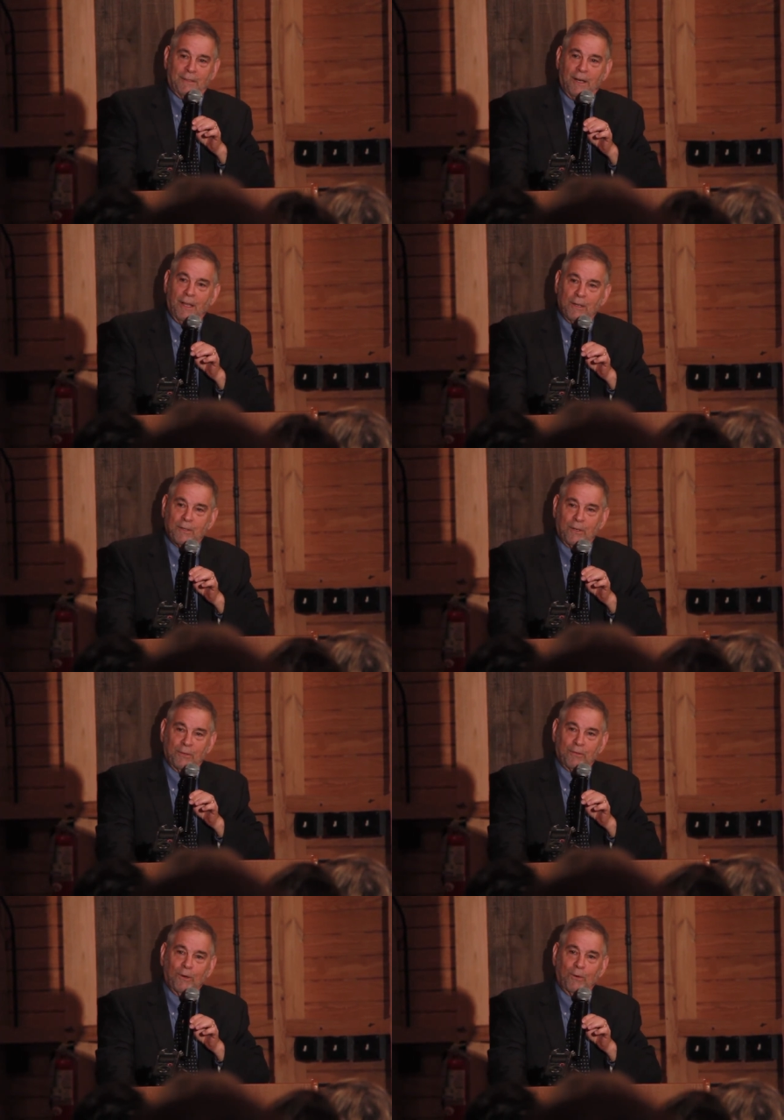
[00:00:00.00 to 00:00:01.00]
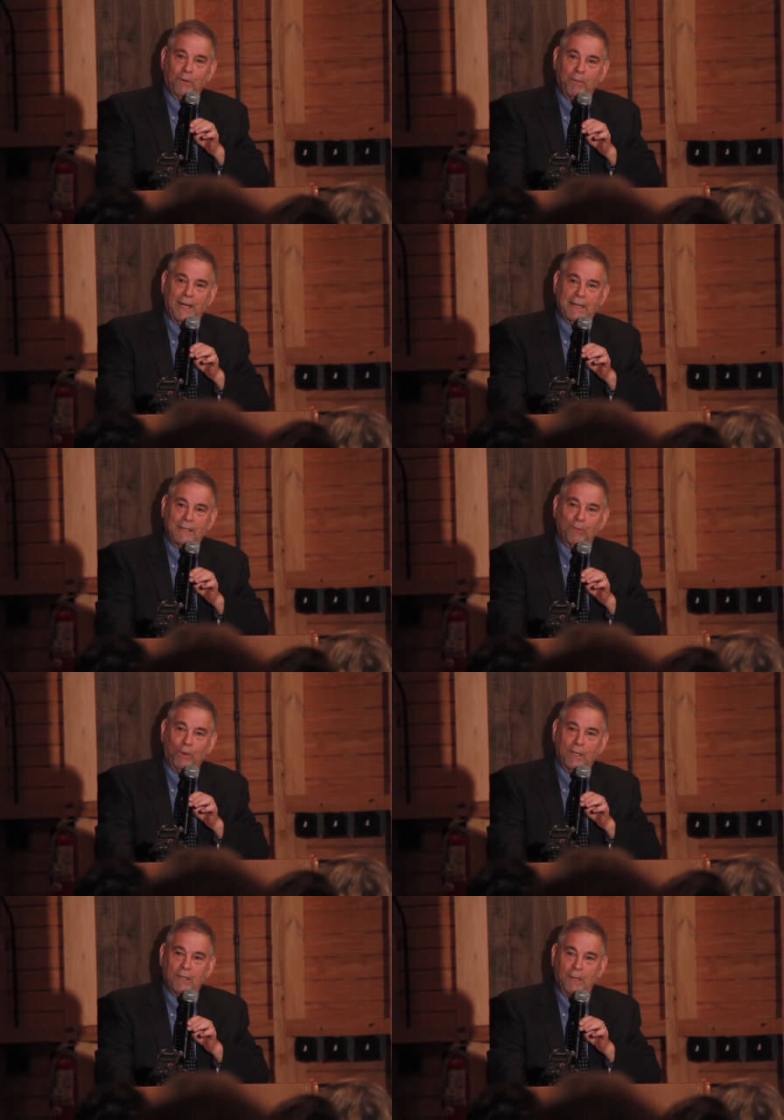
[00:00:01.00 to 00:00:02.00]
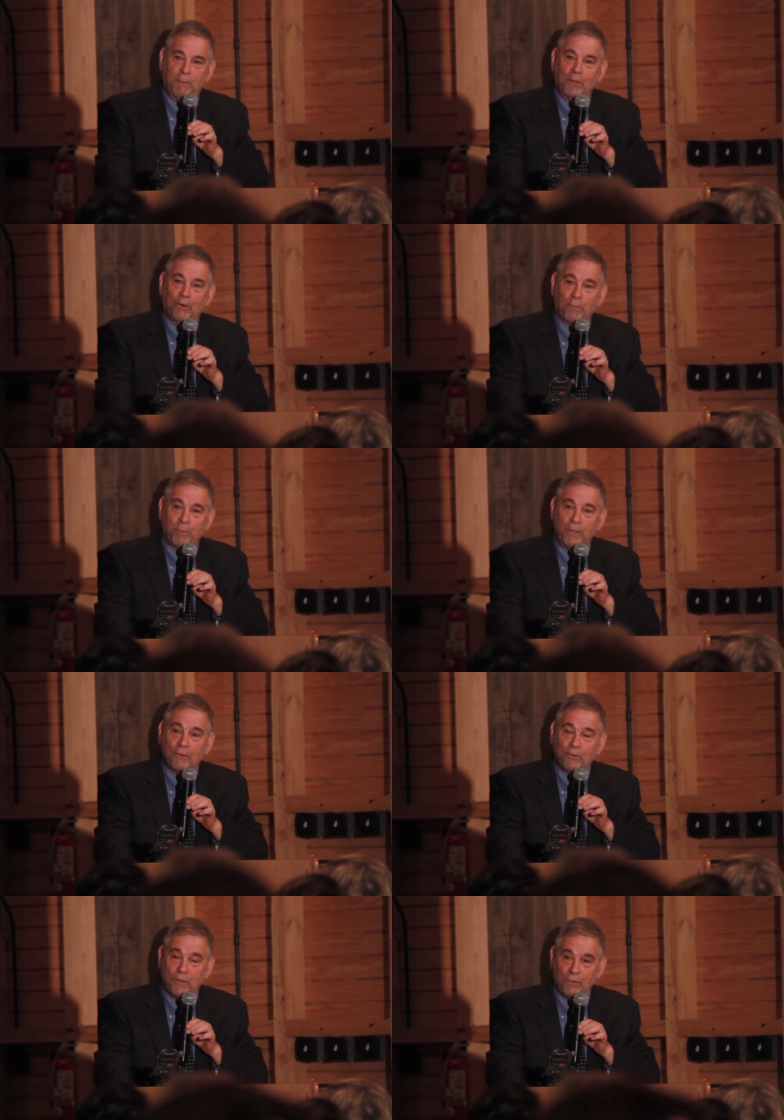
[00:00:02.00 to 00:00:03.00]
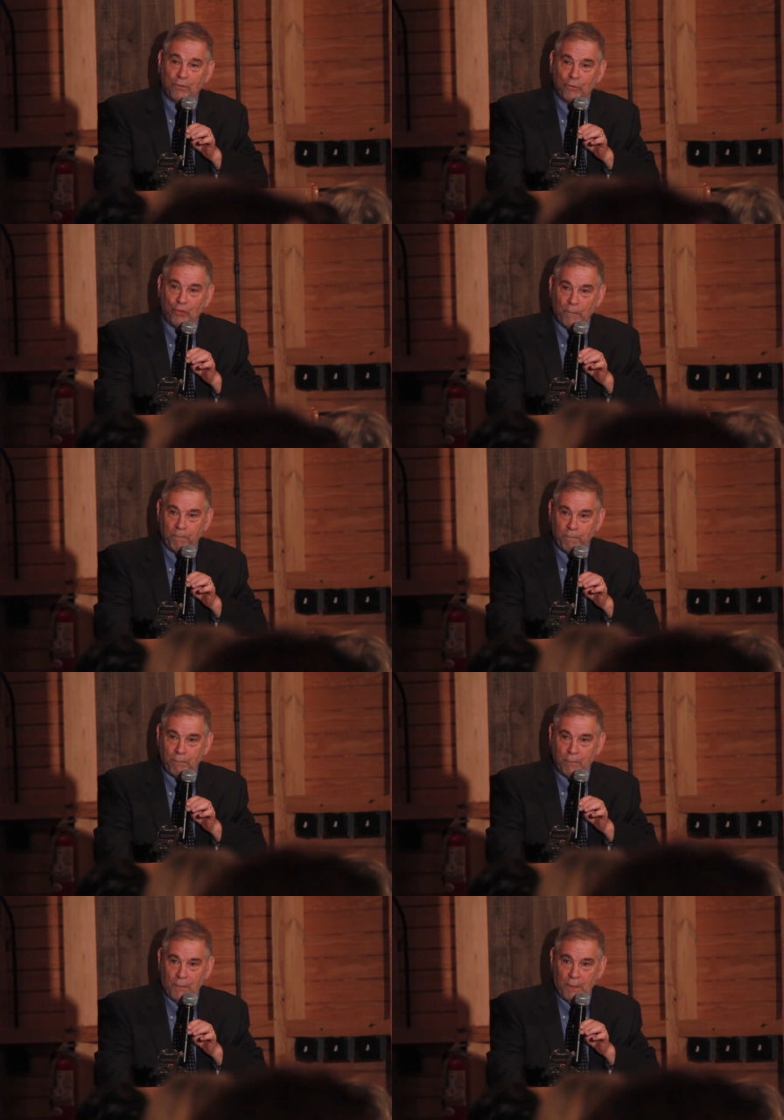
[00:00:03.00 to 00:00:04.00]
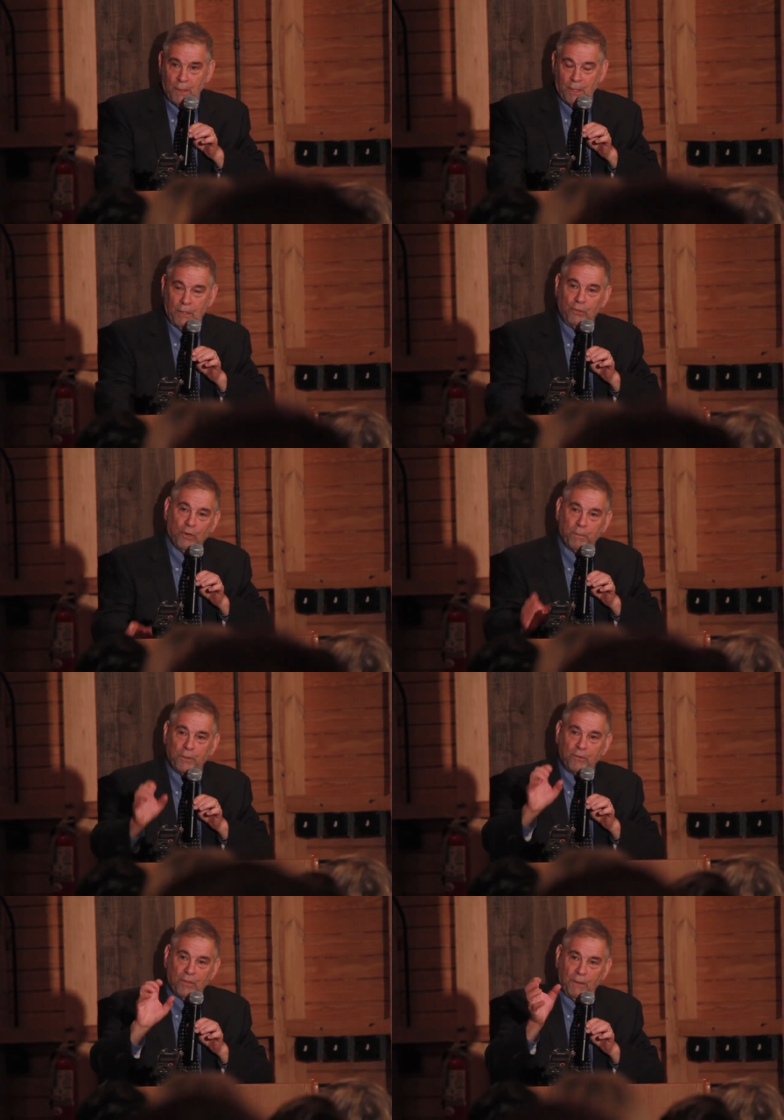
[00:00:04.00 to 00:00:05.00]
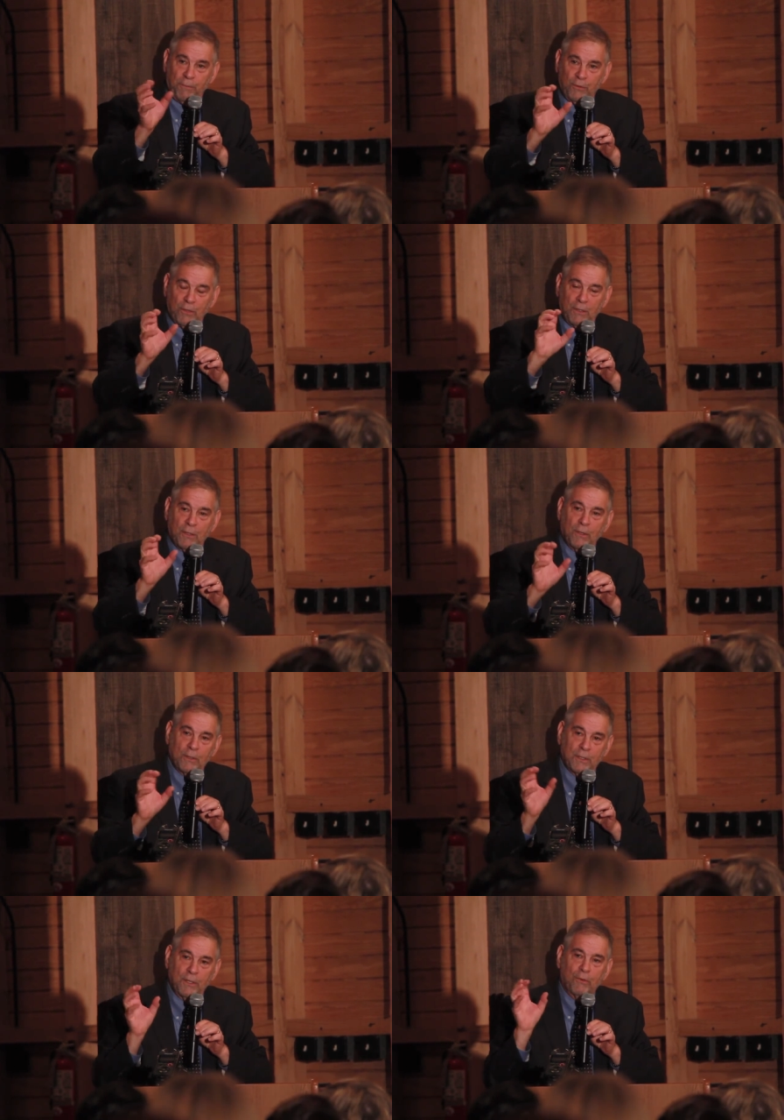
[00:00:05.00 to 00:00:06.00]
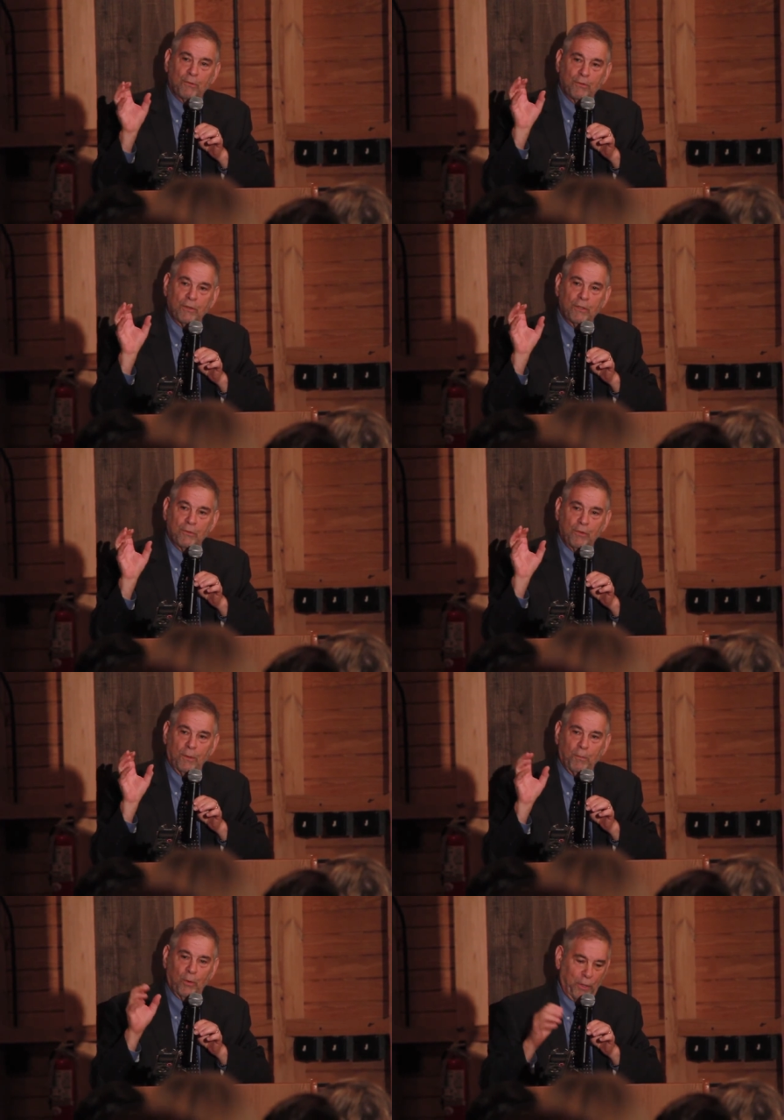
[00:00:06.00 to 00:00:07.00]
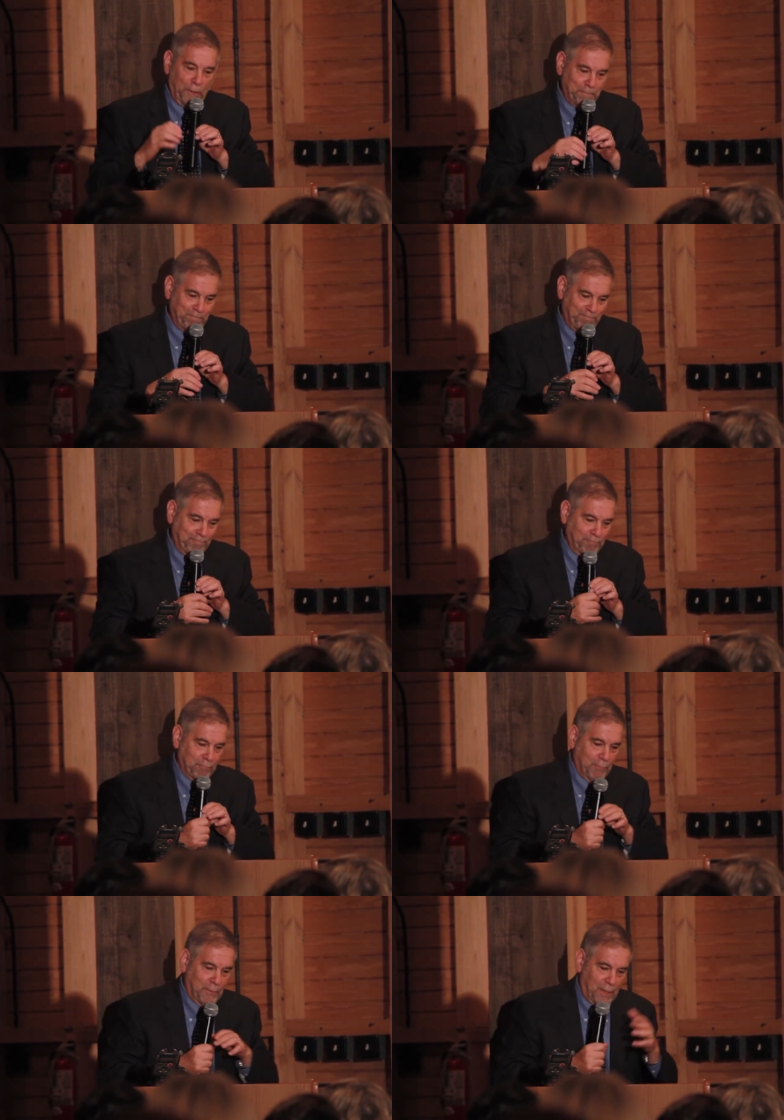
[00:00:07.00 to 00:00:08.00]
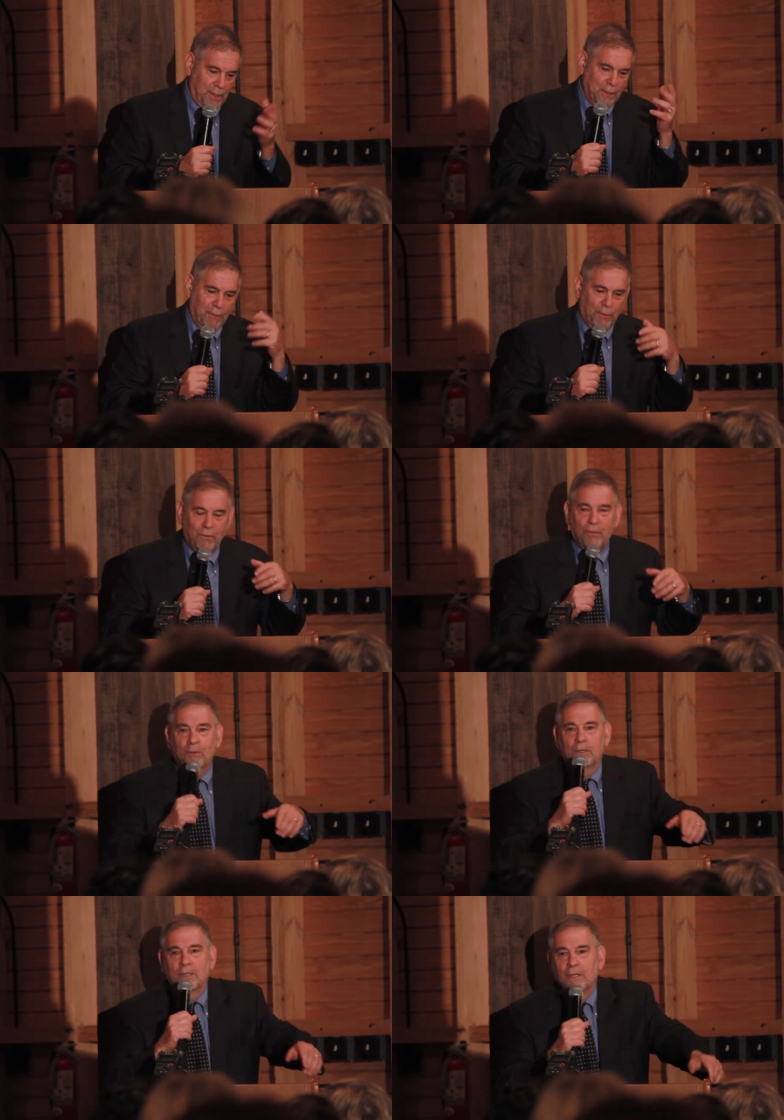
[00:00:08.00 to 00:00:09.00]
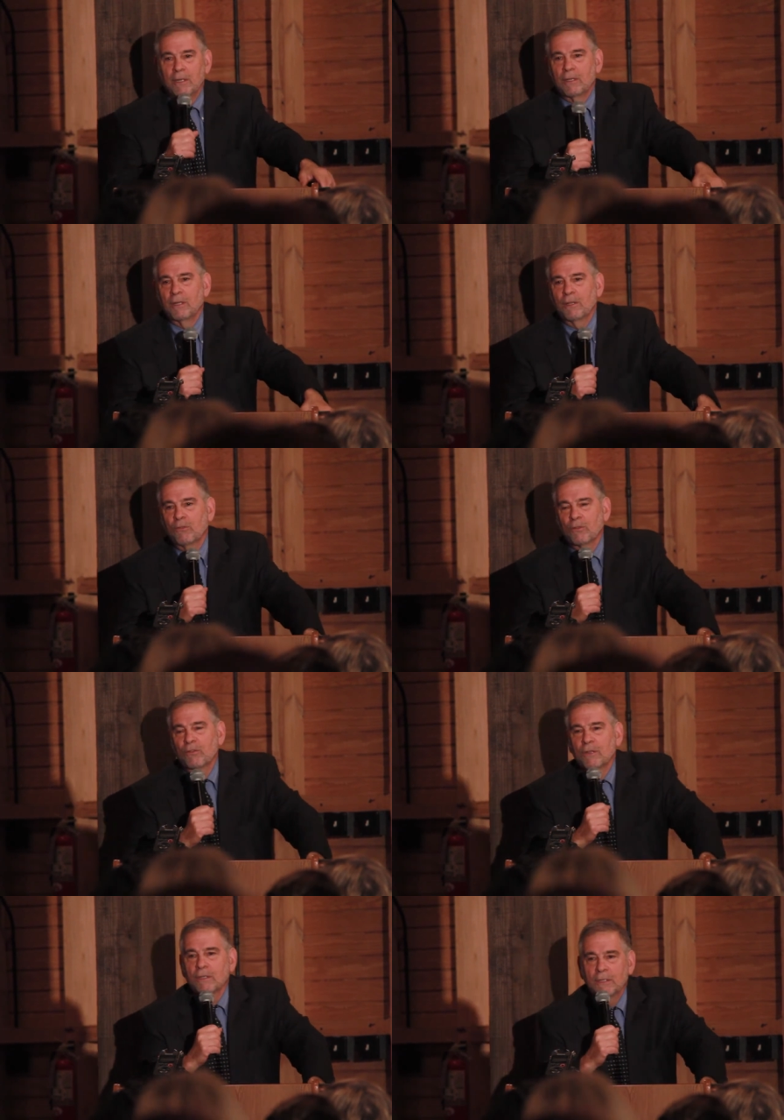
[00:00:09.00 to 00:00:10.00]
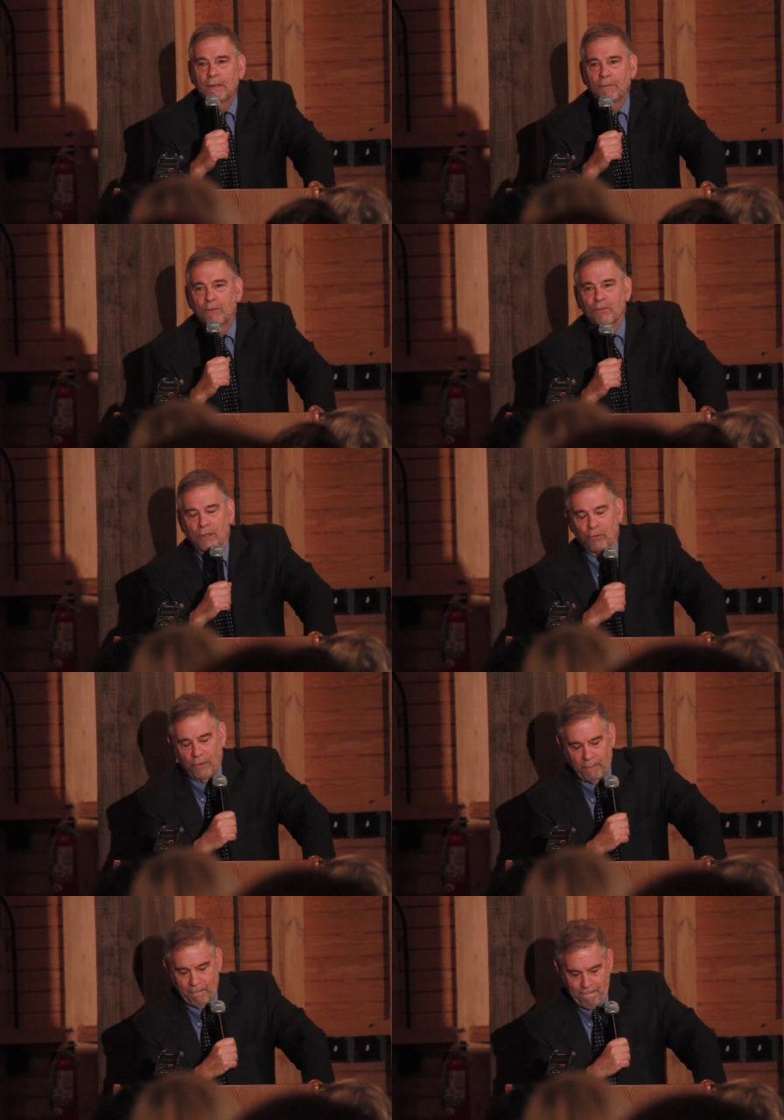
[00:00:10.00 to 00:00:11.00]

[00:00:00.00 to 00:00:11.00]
the Holocaust going back and reclaiming European citizenship. And Europe itself is undergoing an interesting turmoil, and I'll give it to you in, a, in an interesting conversation.